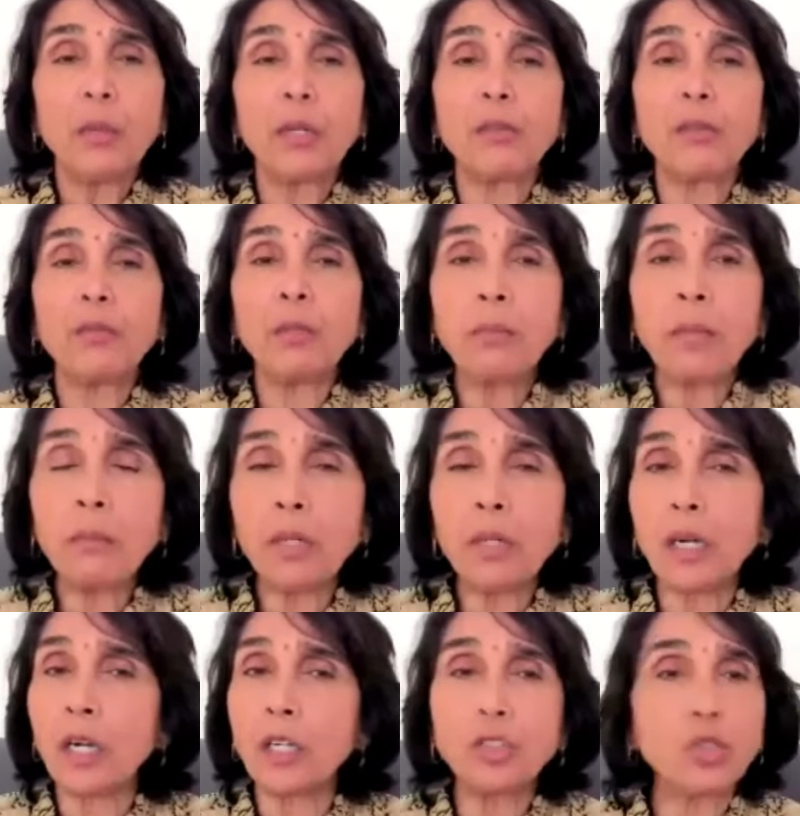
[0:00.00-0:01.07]
But remember,
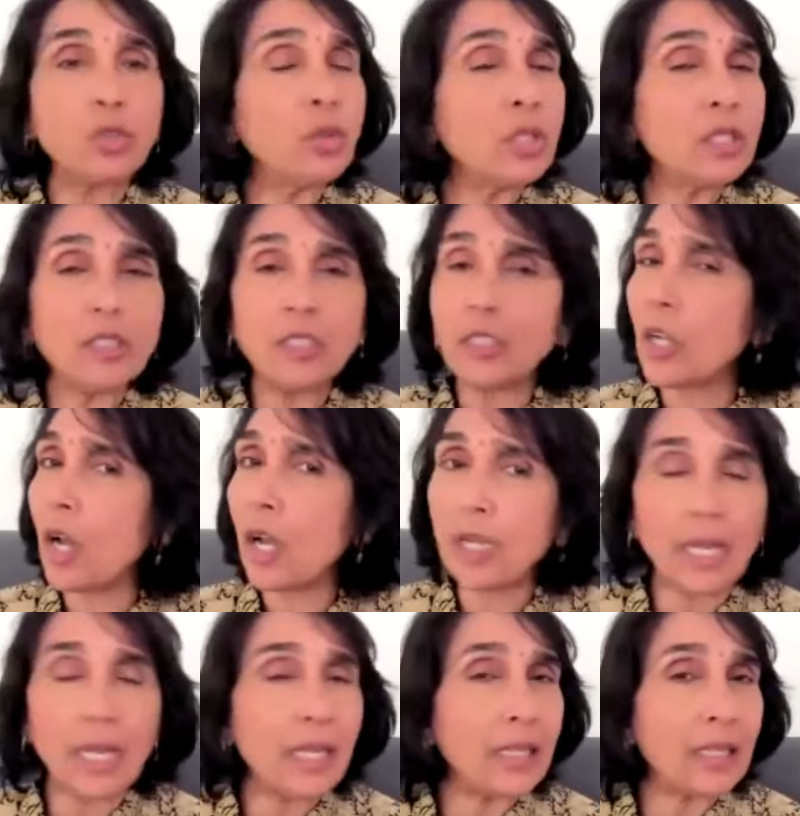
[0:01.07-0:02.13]
Arjun is not
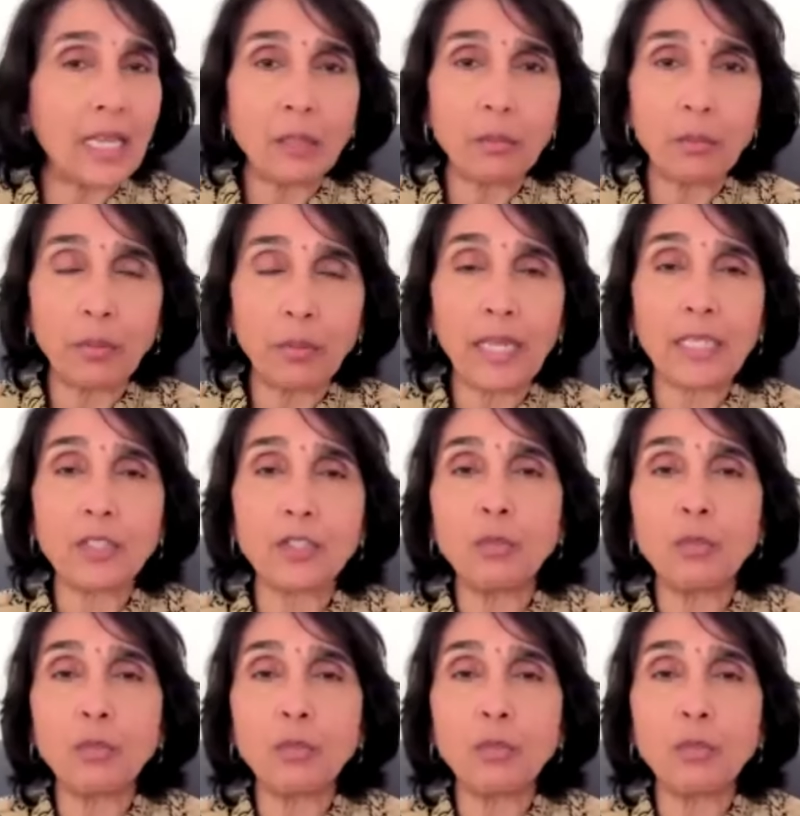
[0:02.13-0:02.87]
at that place.